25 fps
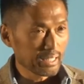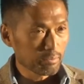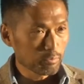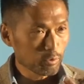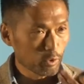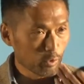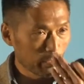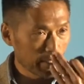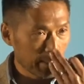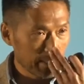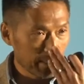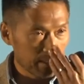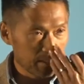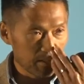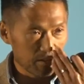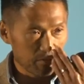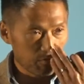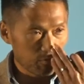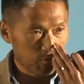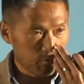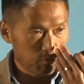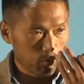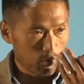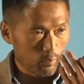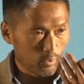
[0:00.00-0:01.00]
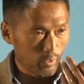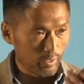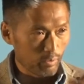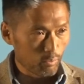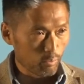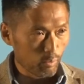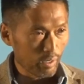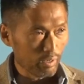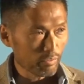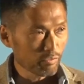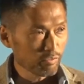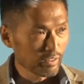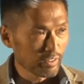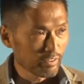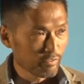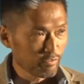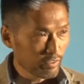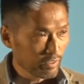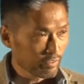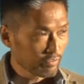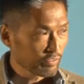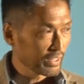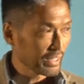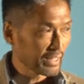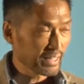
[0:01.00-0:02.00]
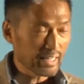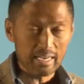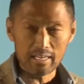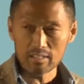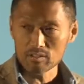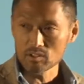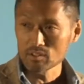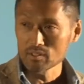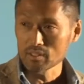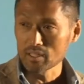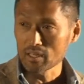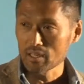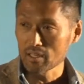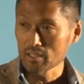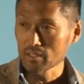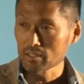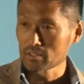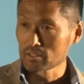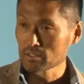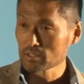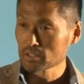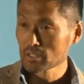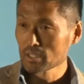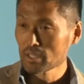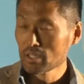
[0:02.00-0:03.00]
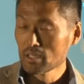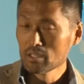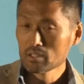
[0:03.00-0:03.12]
created for roughly $50,000